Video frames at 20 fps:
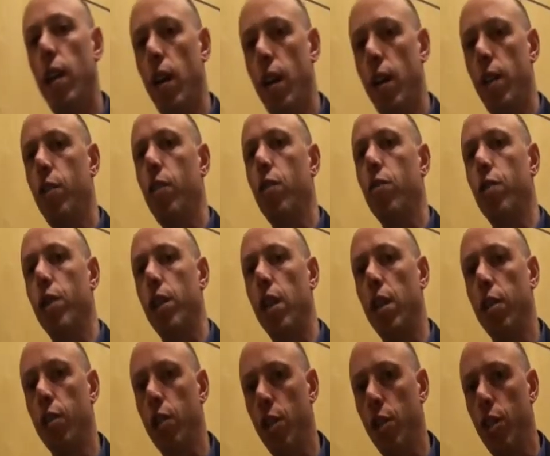analysed the
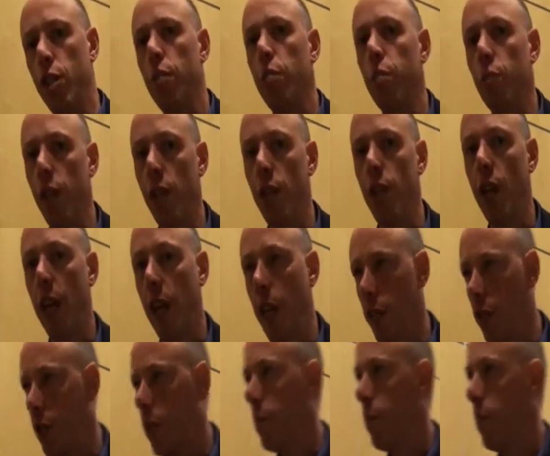results in some
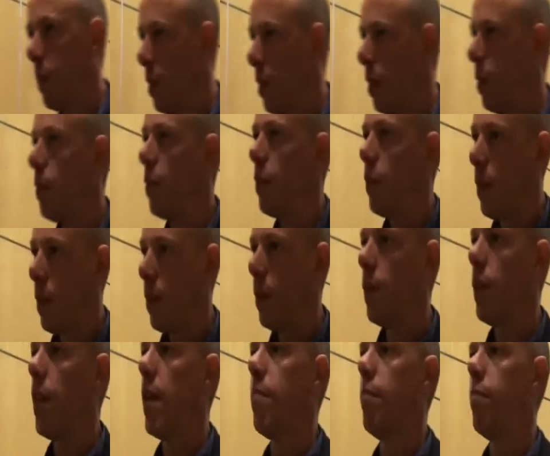detail and submitted
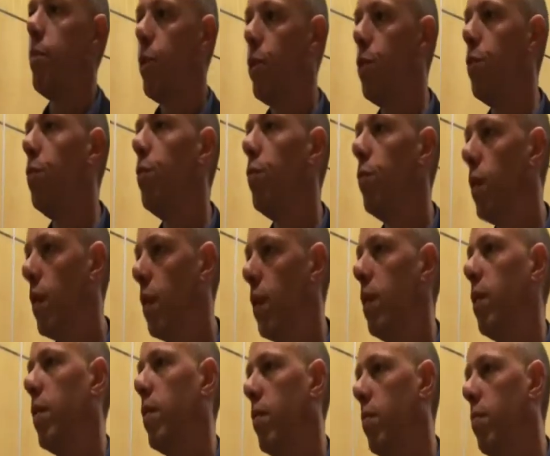them to
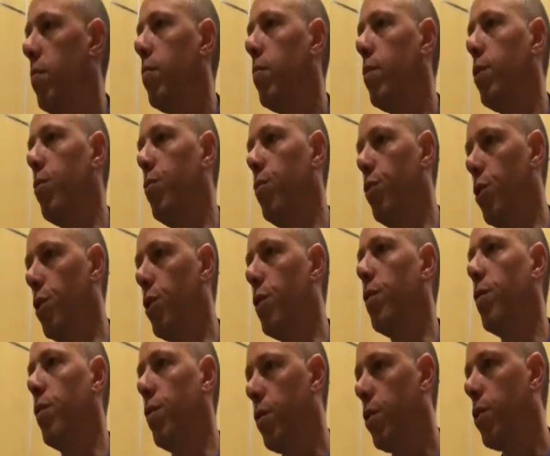
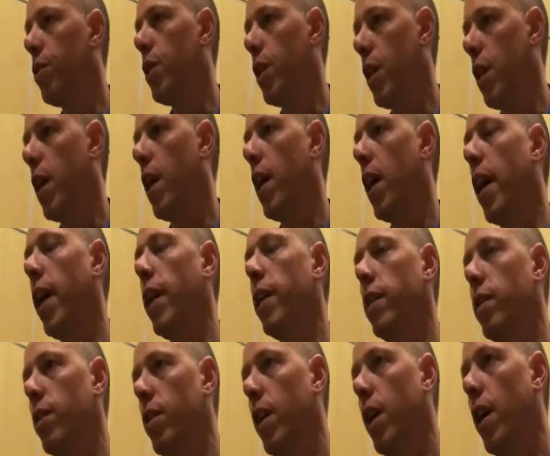journals.
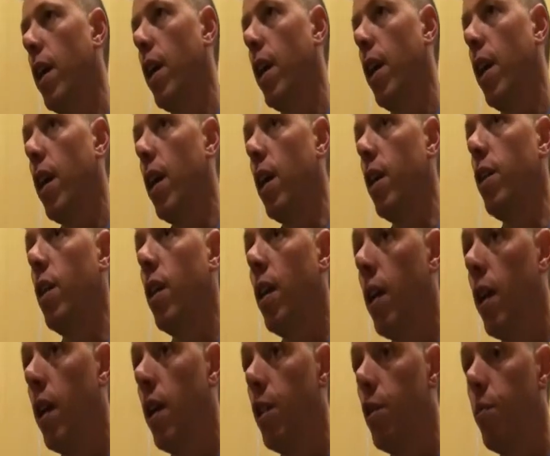And
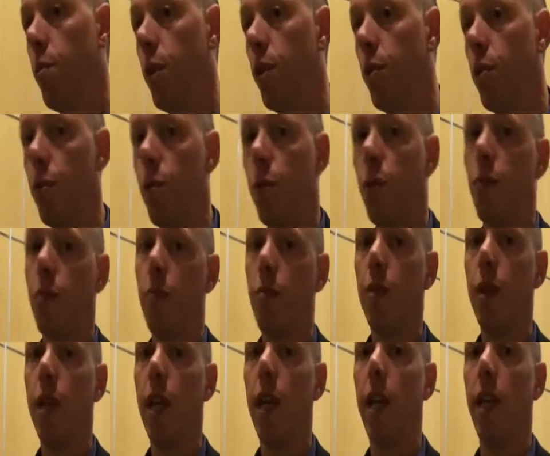I suppose
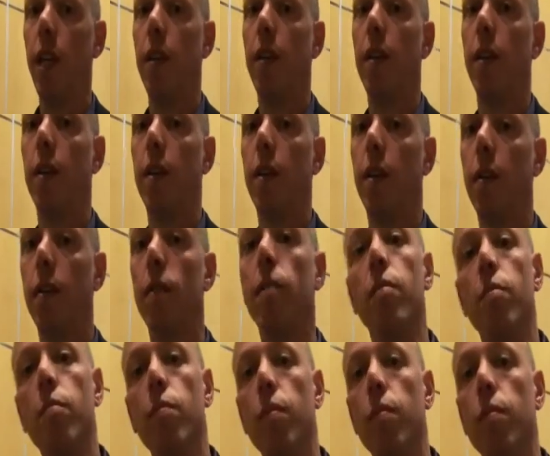really the
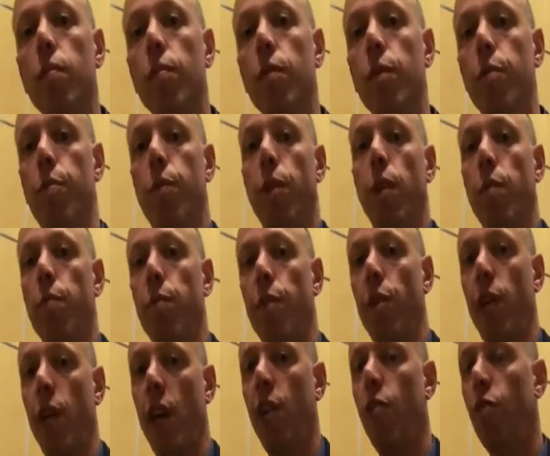
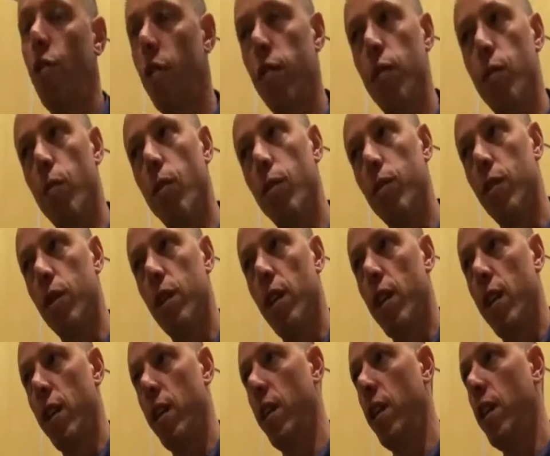preliminary nature of it was
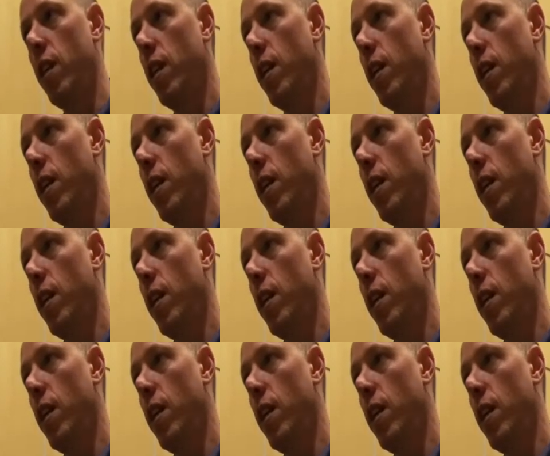that I